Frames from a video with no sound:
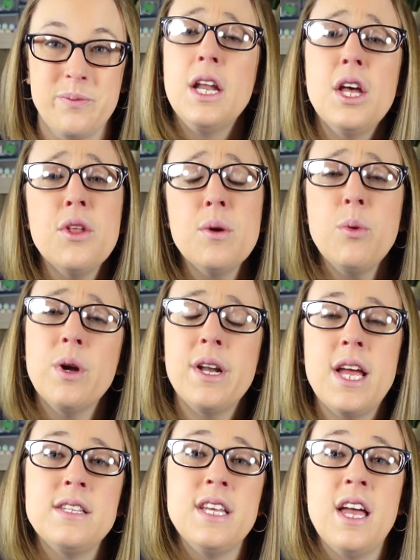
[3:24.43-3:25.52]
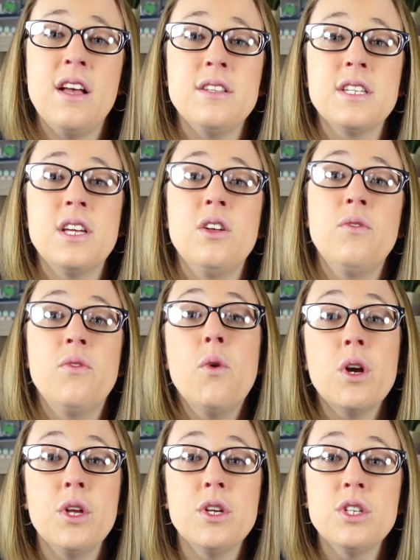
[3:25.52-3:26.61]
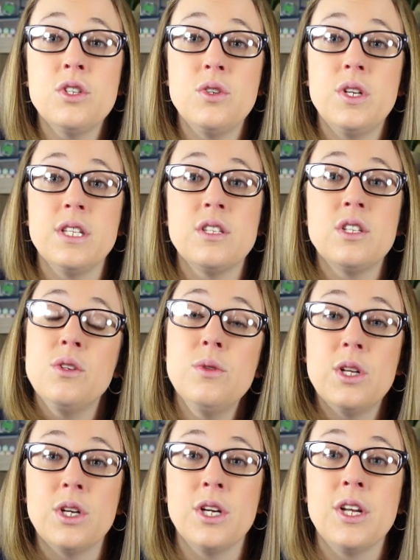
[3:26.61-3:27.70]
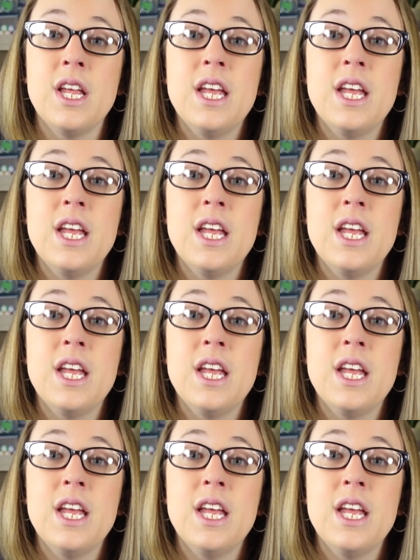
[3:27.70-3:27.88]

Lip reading: Another important SEL skill for your students to learn